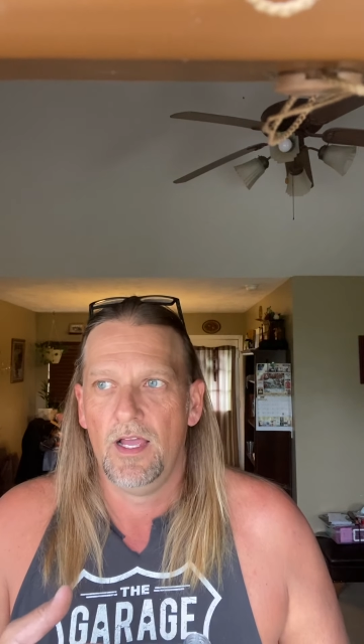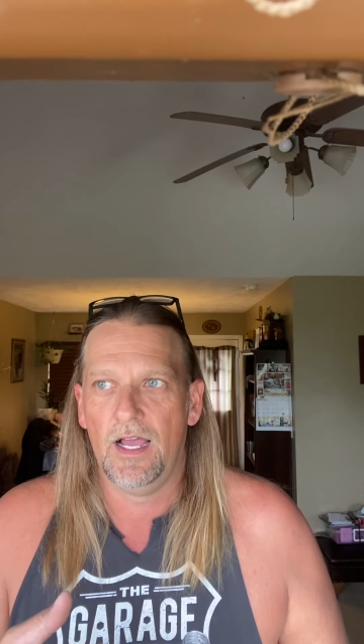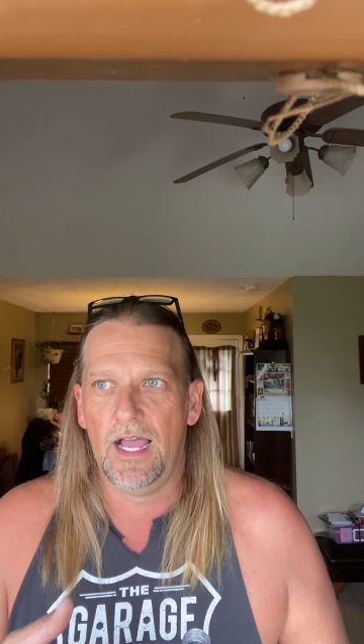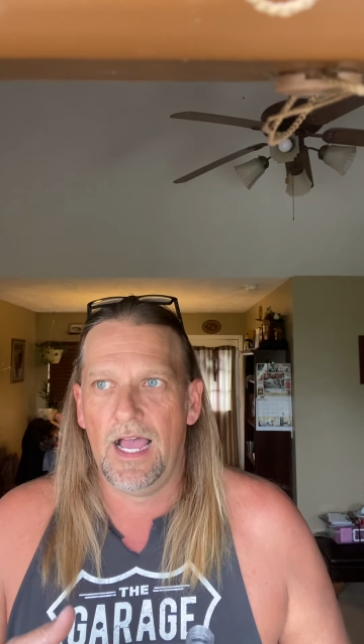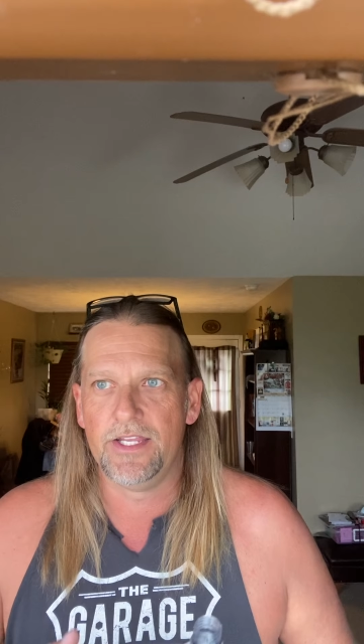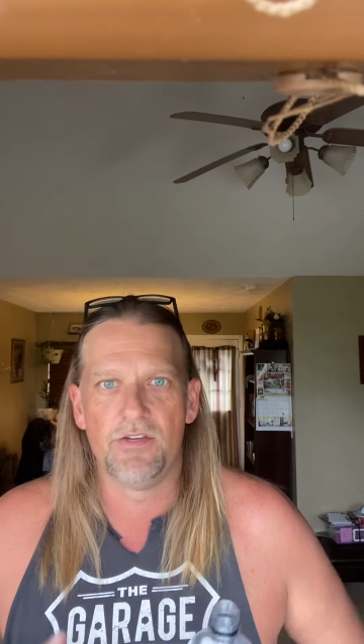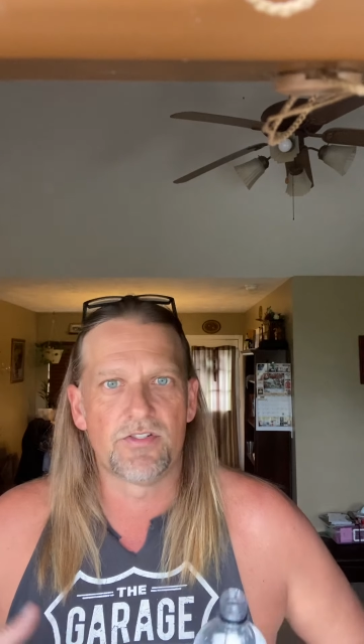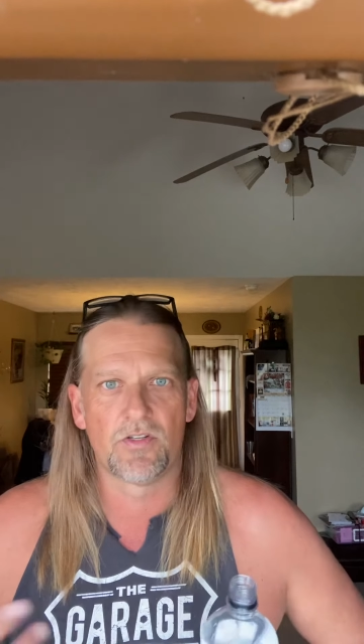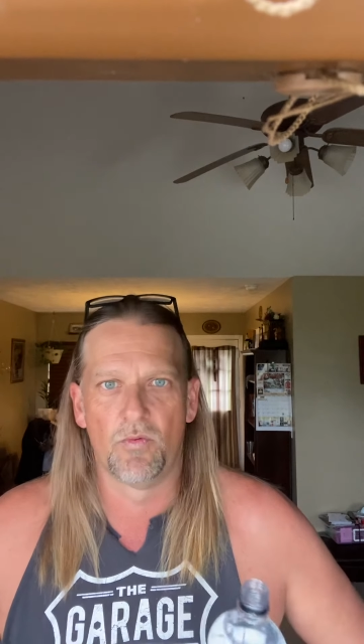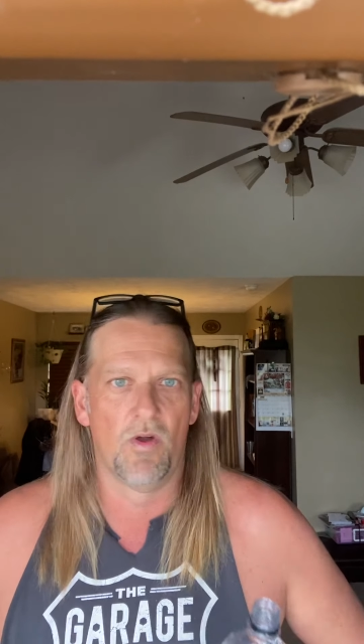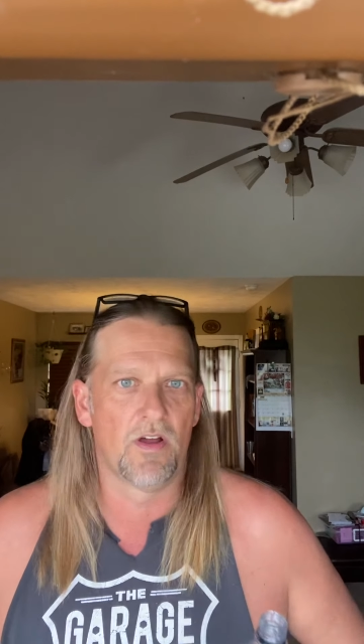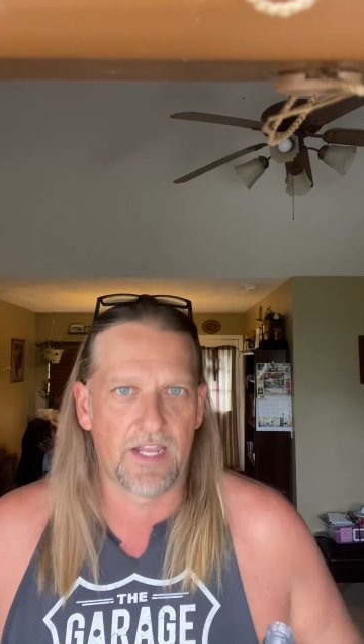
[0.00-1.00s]
I used to
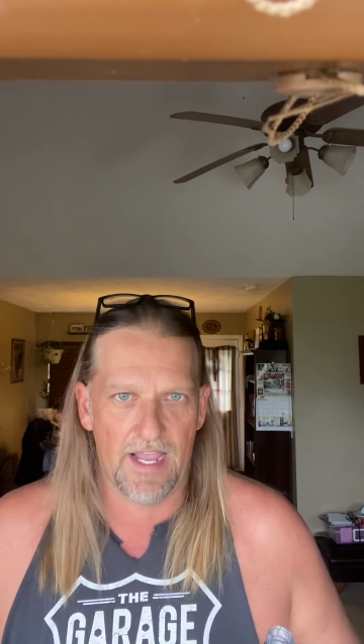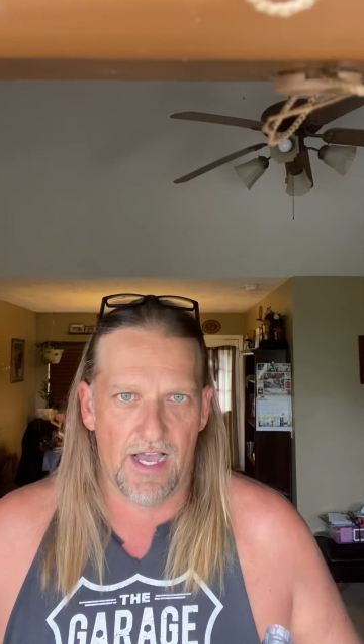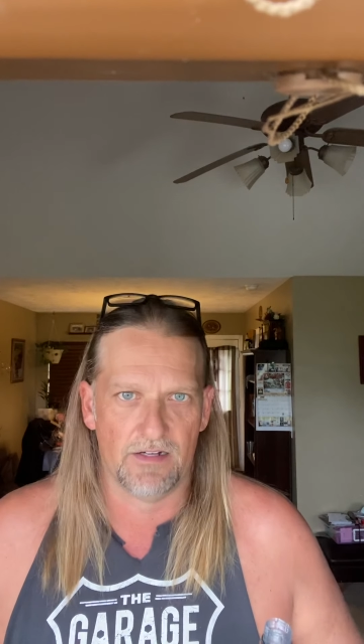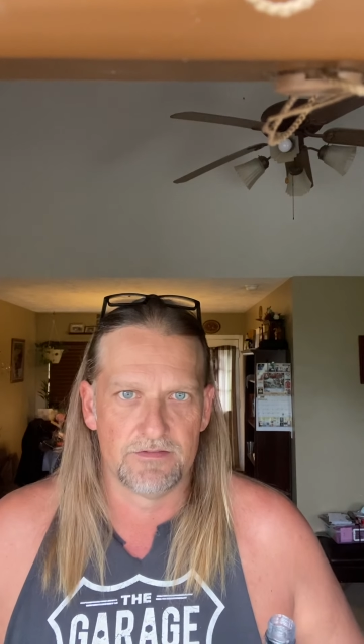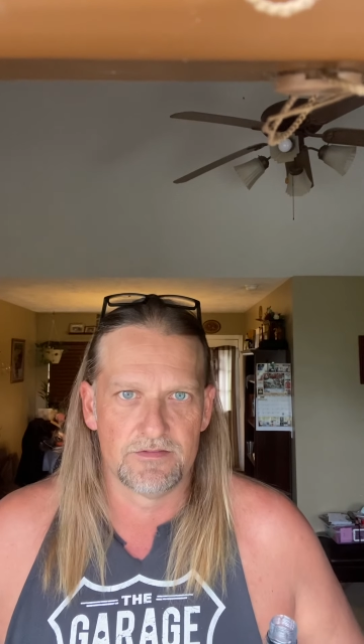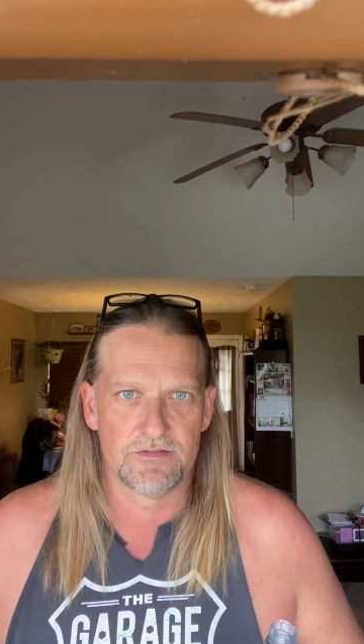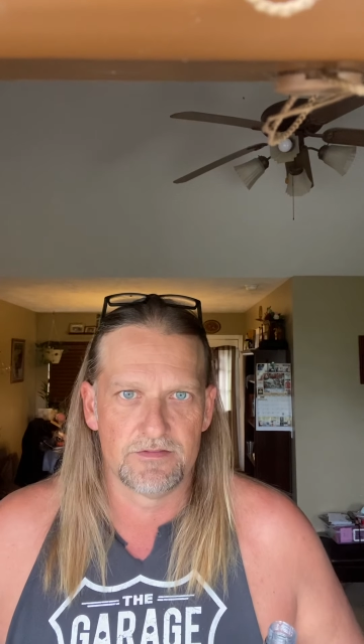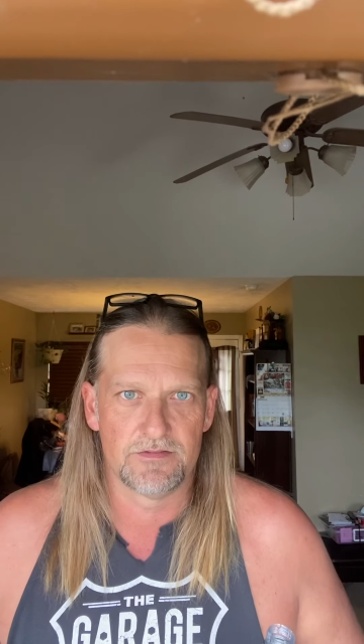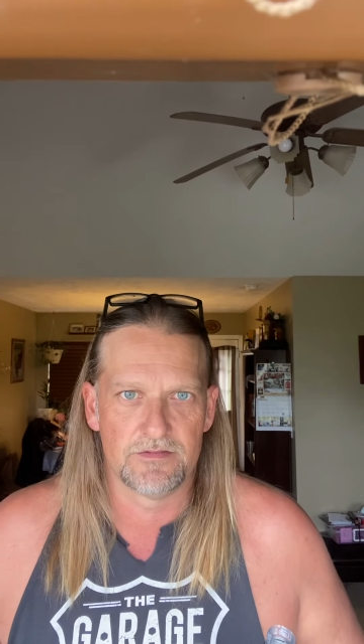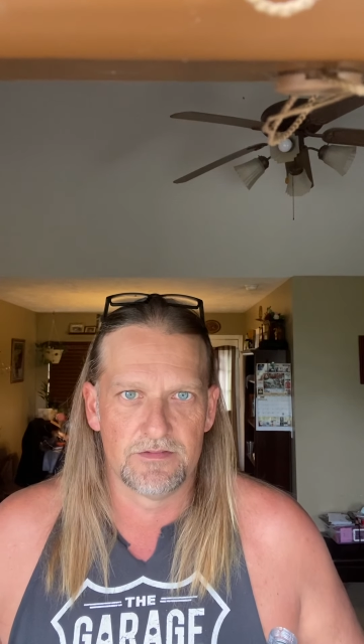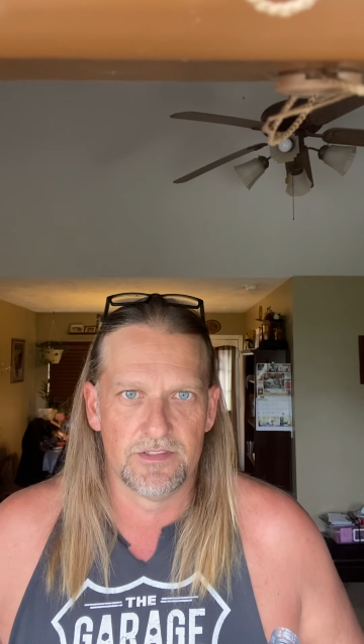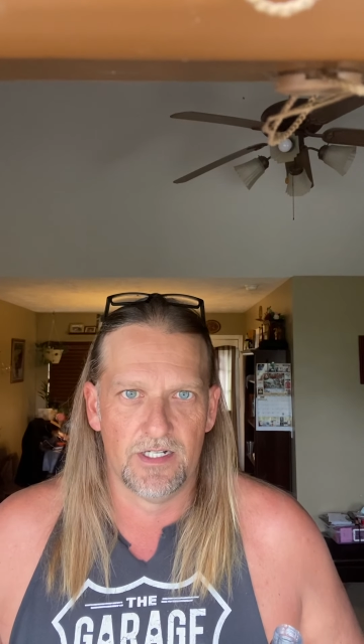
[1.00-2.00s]
work out.
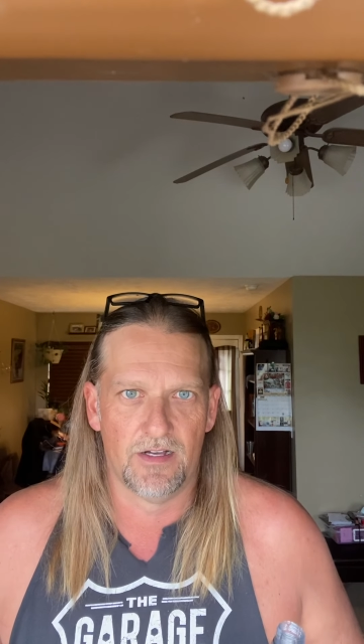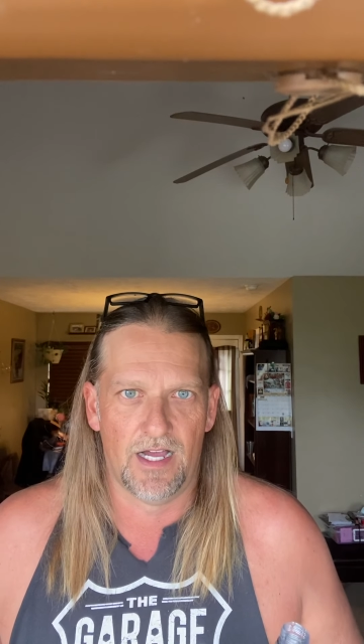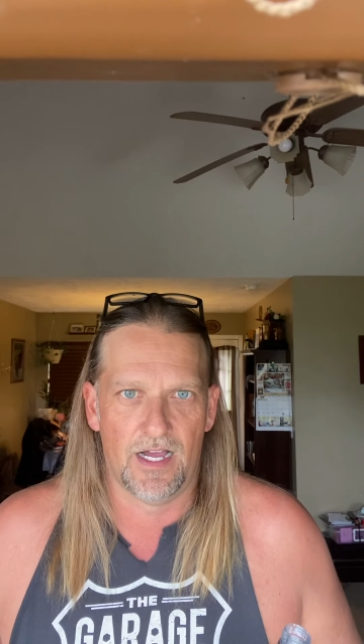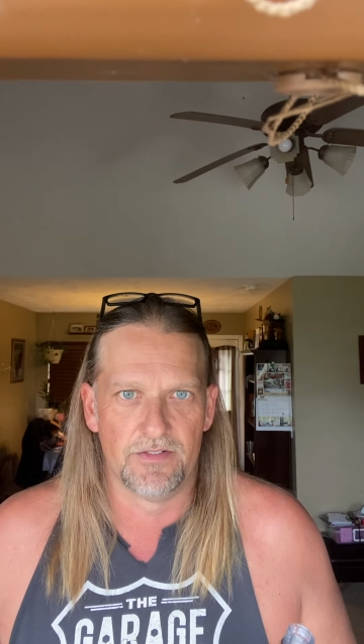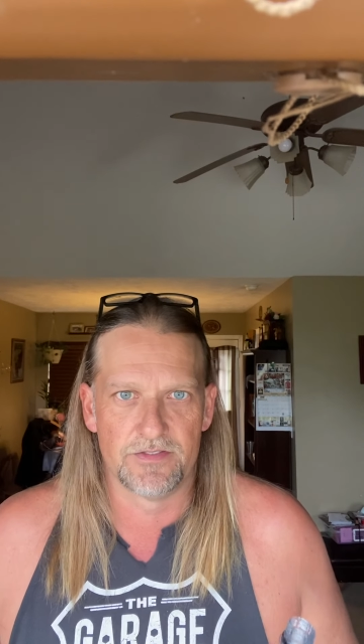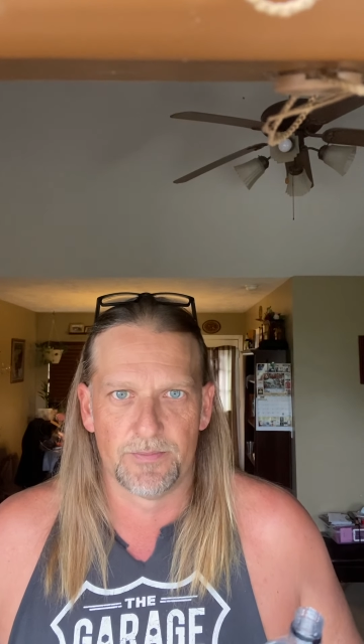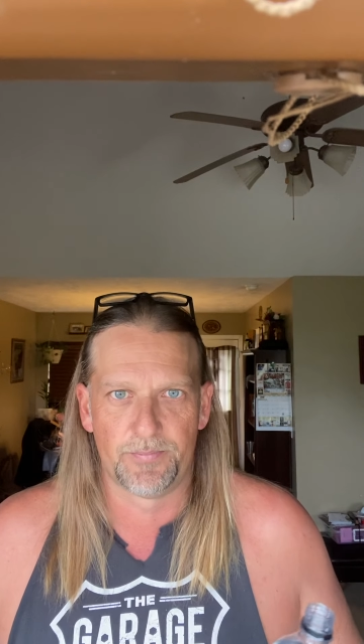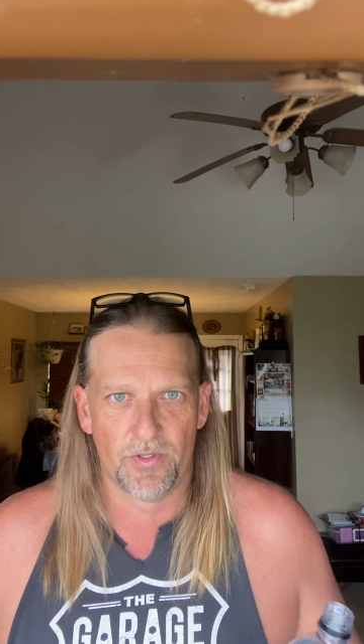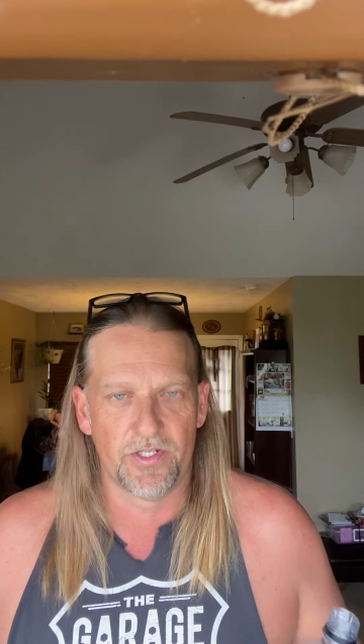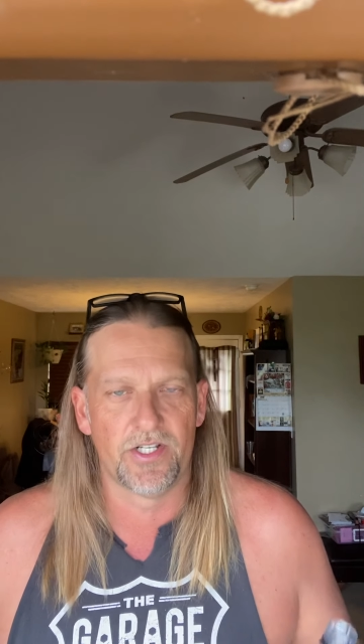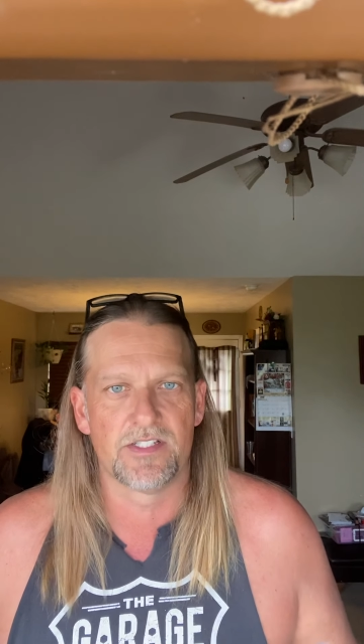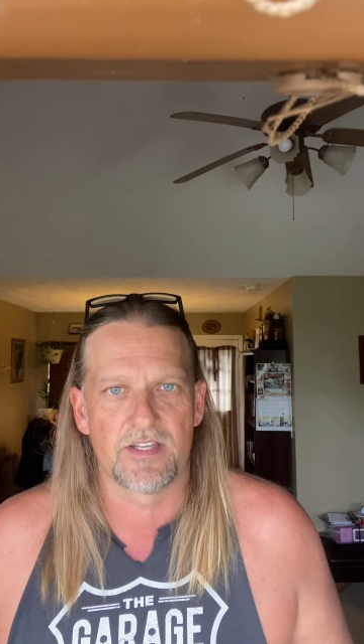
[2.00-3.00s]
You know, I was a
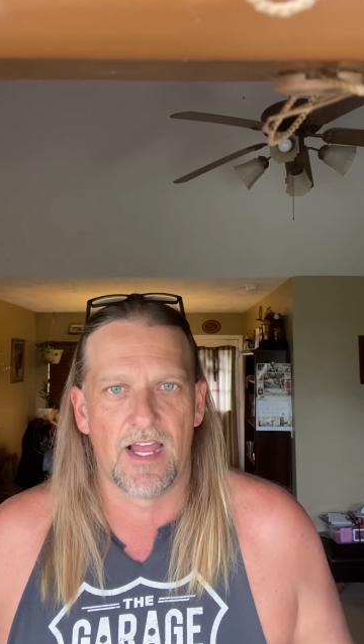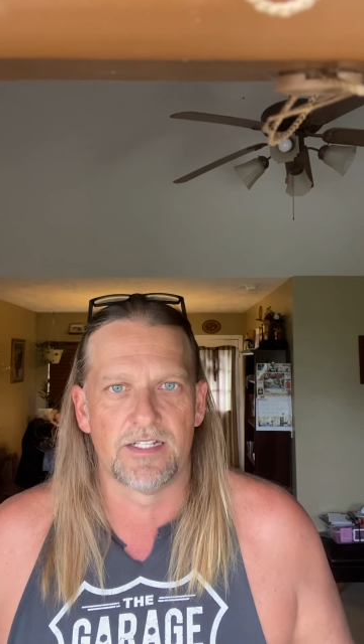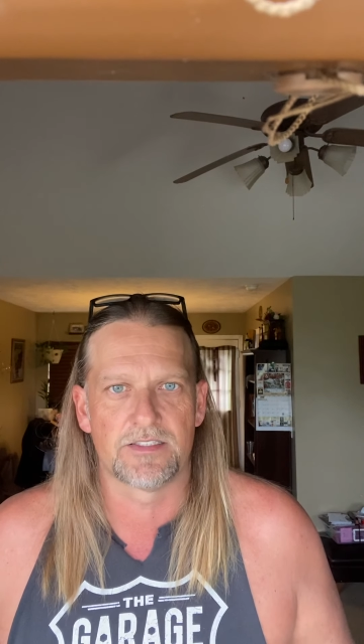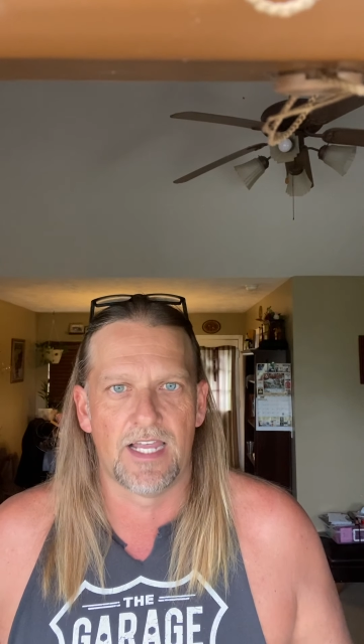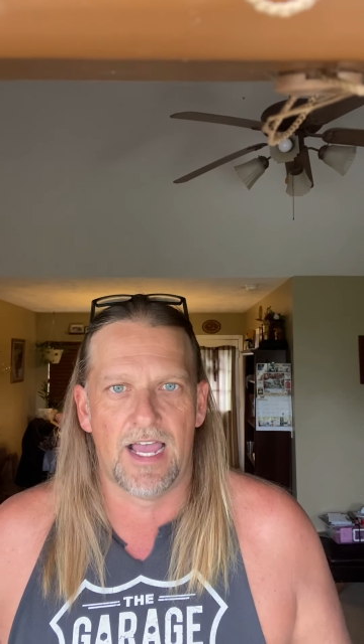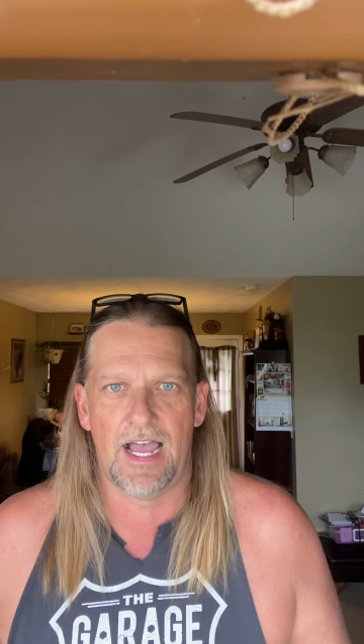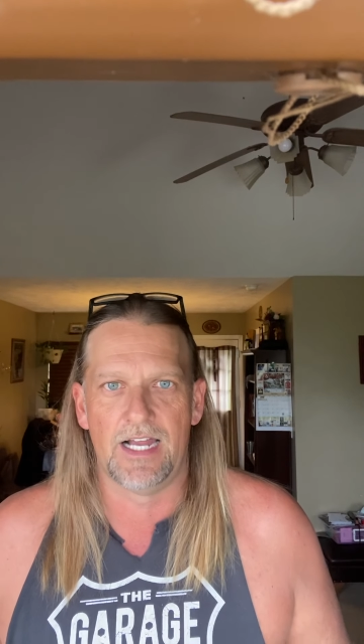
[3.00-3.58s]
pretty good sized guy.